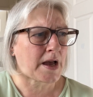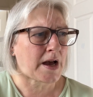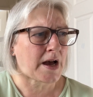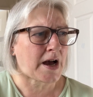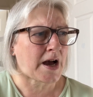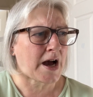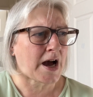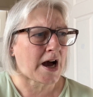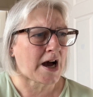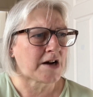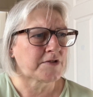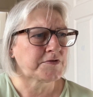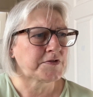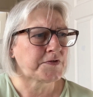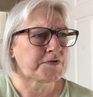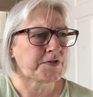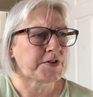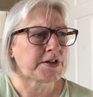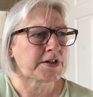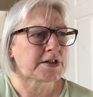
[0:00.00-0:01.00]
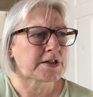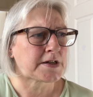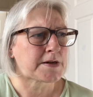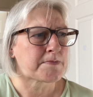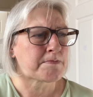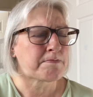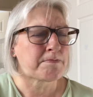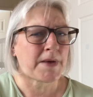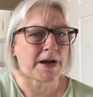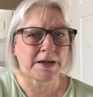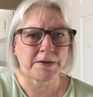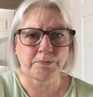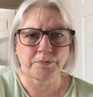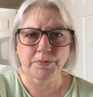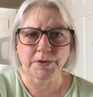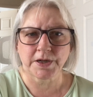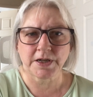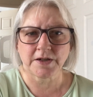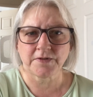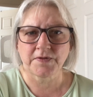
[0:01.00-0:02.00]
I have a feeling it might
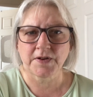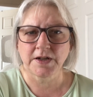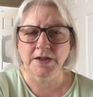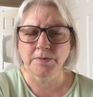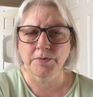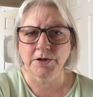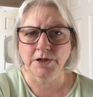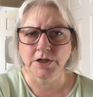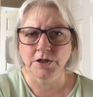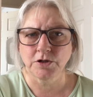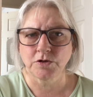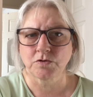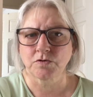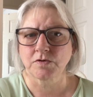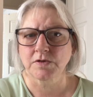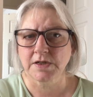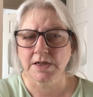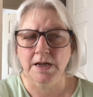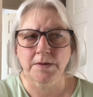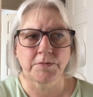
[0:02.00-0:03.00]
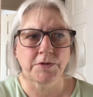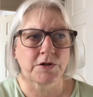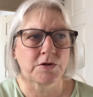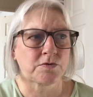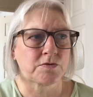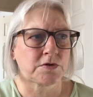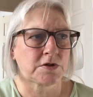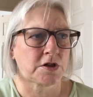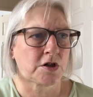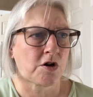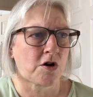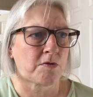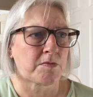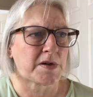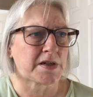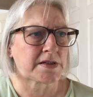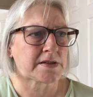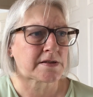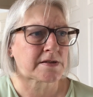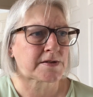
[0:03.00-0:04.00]
be. If anybody knows, let me know in the
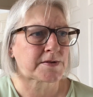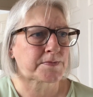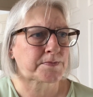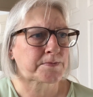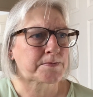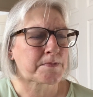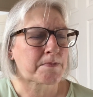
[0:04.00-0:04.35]
comments.